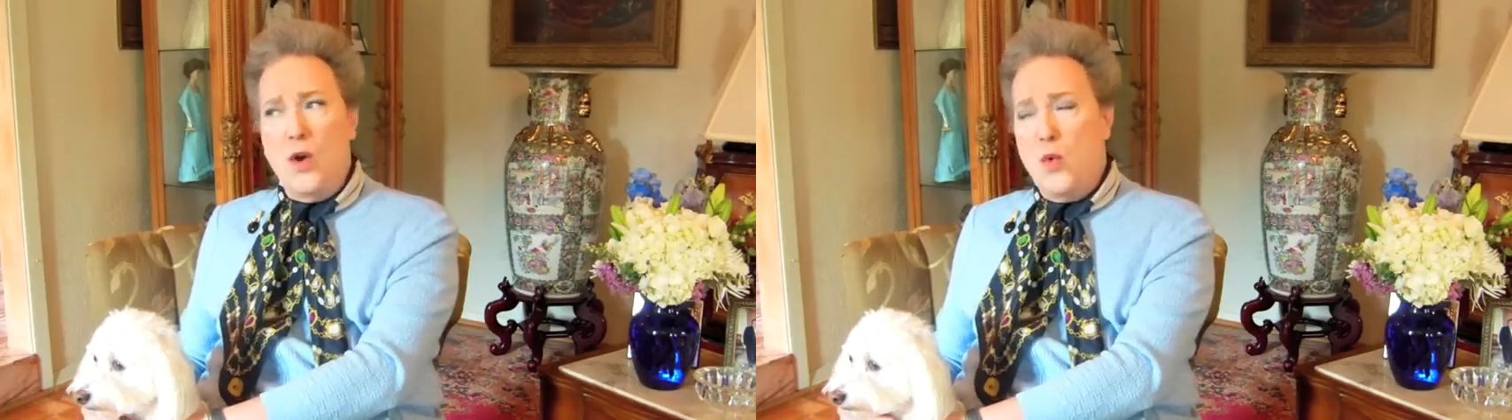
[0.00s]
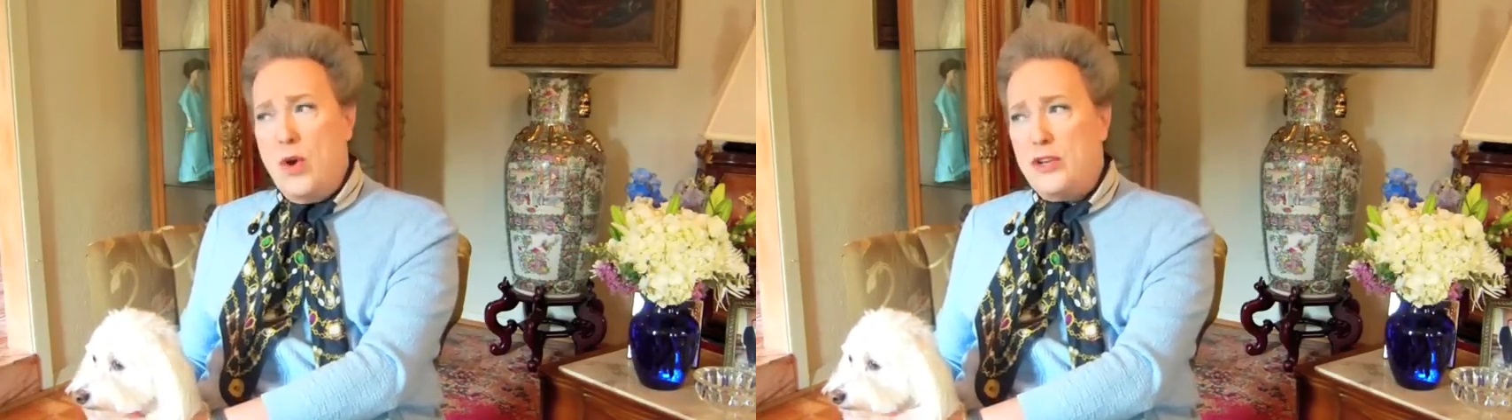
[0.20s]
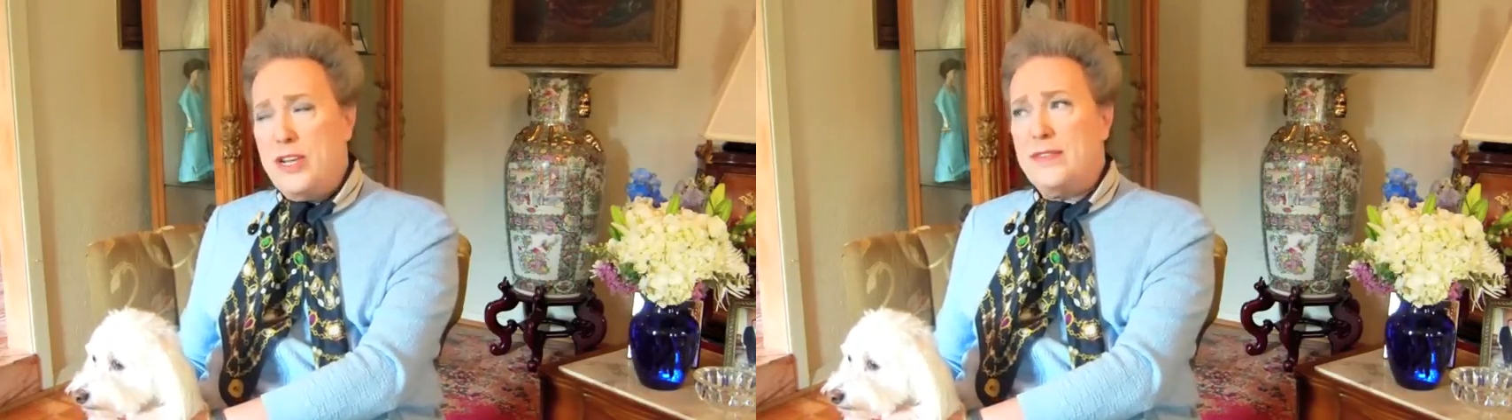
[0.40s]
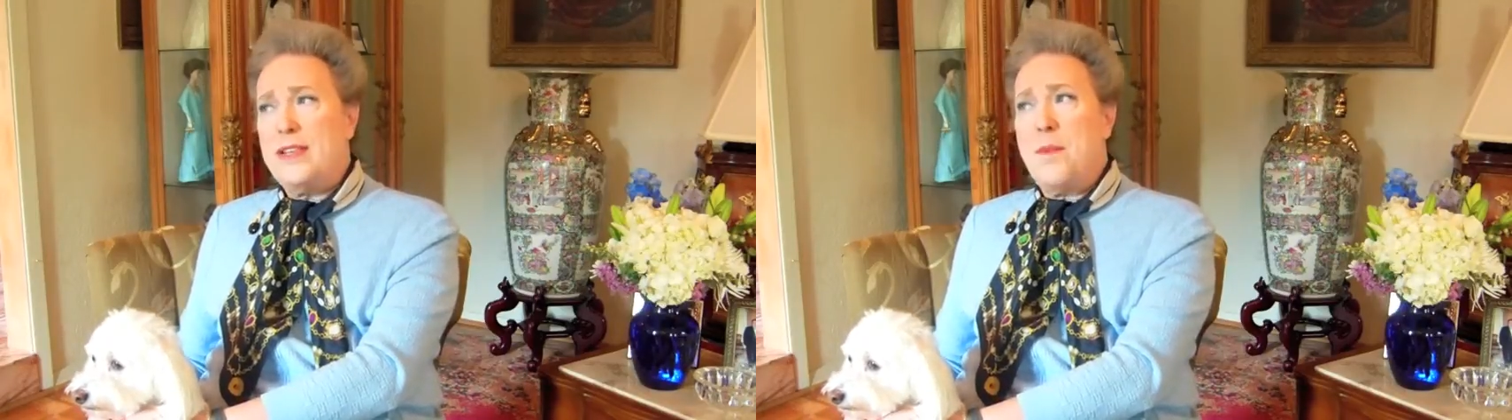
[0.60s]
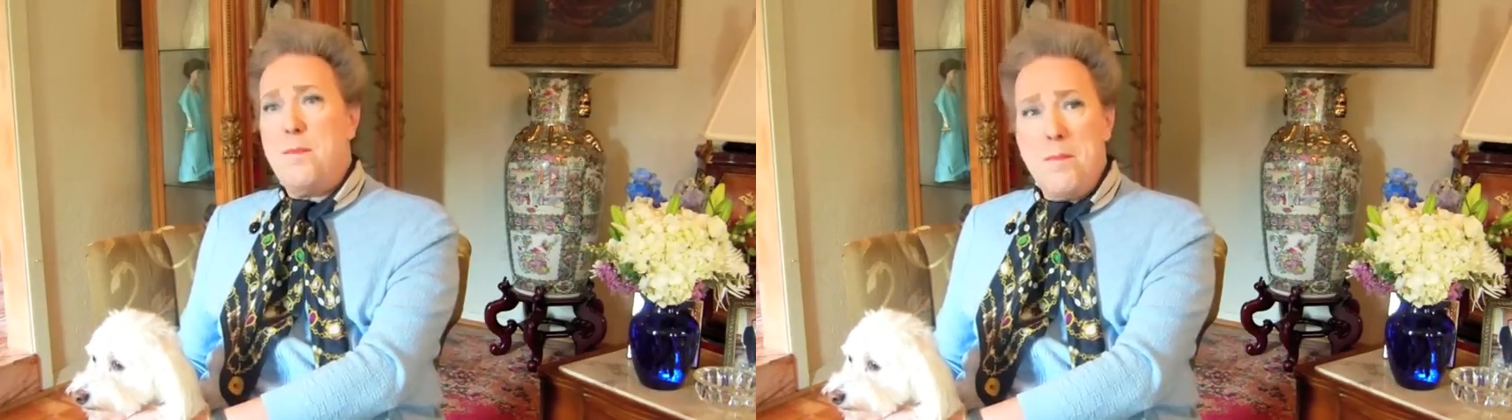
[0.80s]
which is
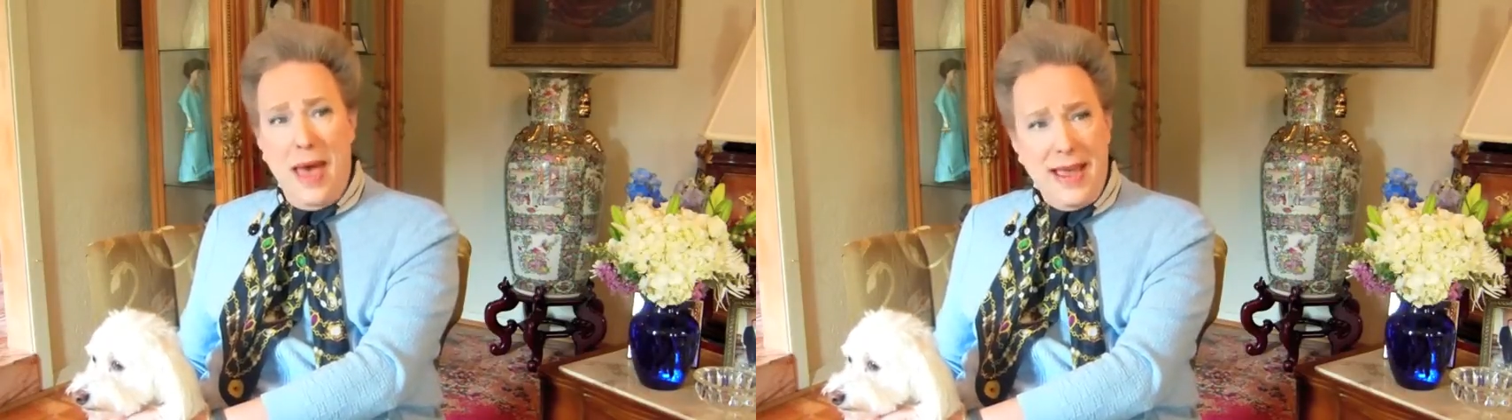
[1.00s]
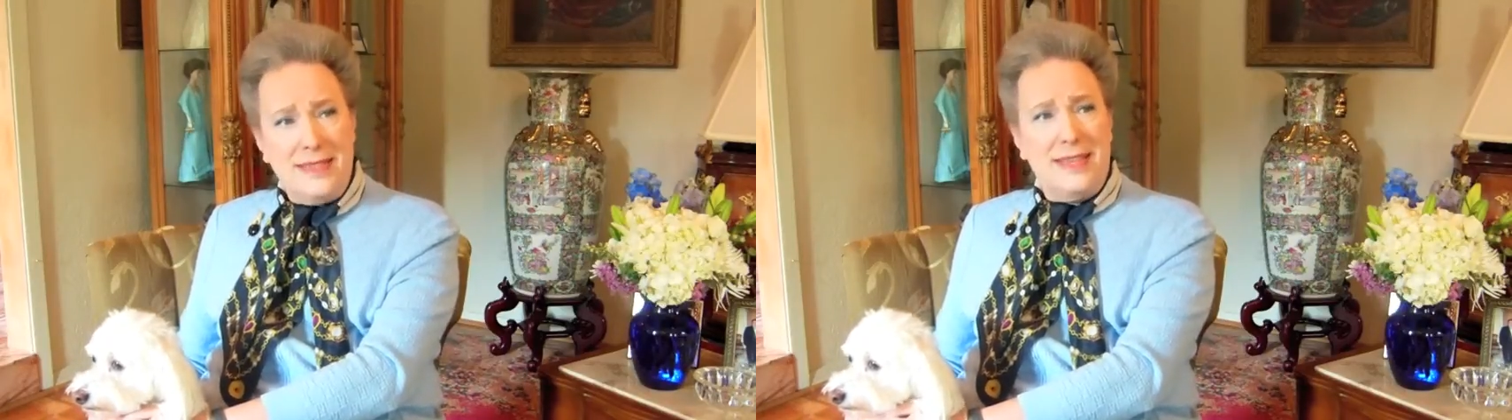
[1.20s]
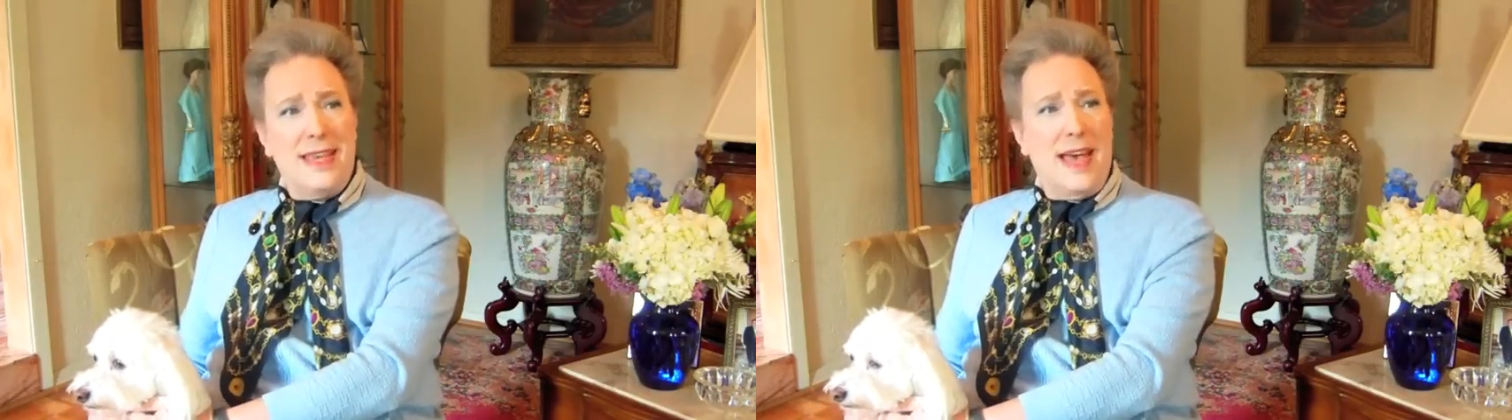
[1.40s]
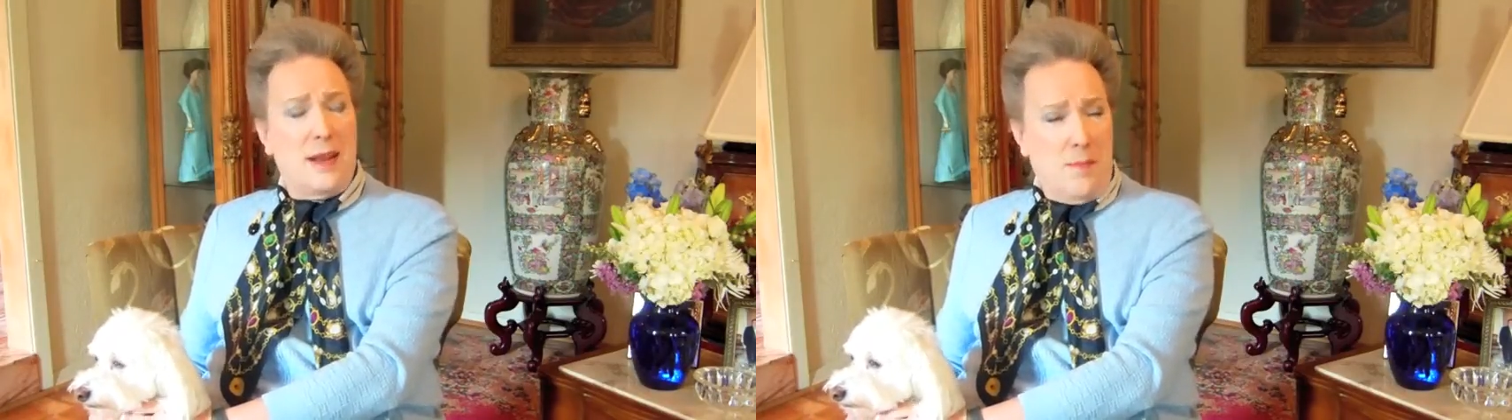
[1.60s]
an amazing and